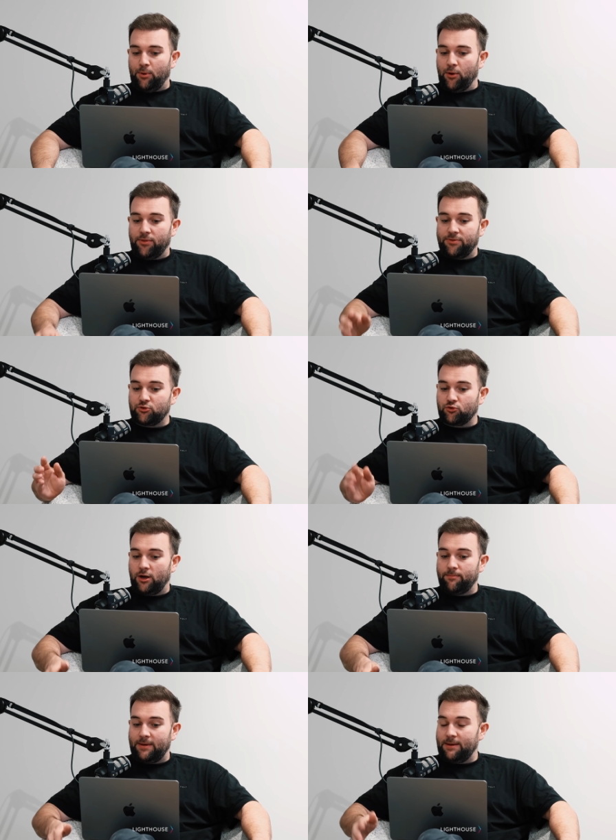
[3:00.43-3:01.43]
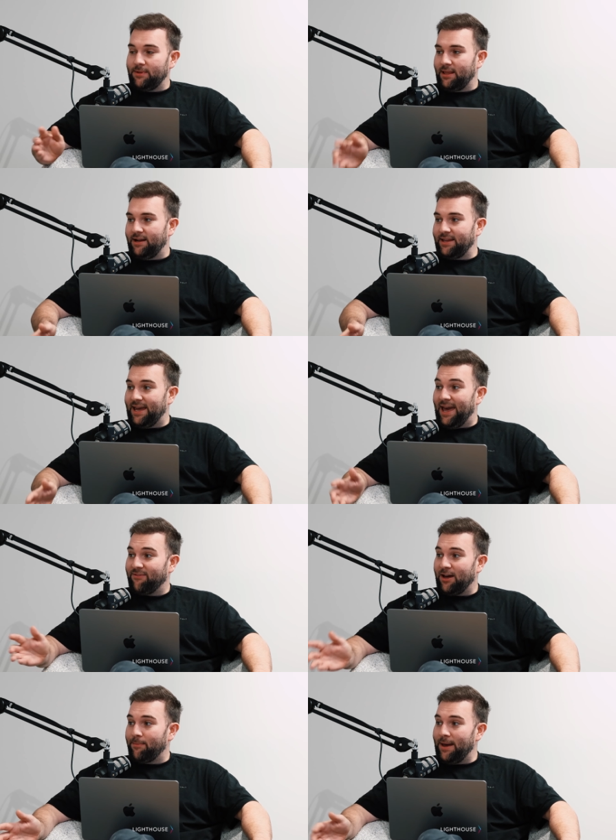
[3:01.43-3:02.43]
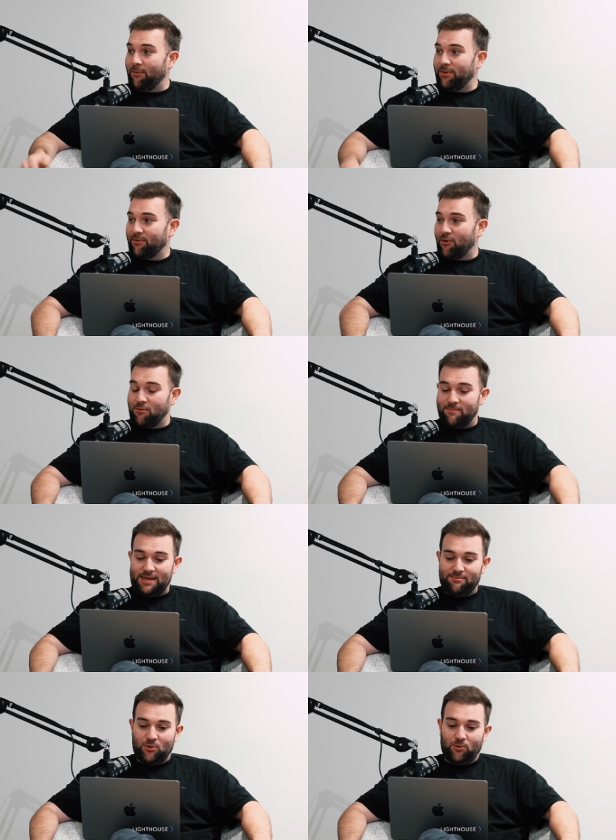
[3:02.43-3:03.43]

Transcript: Both Trump and Melania have come out with their own meme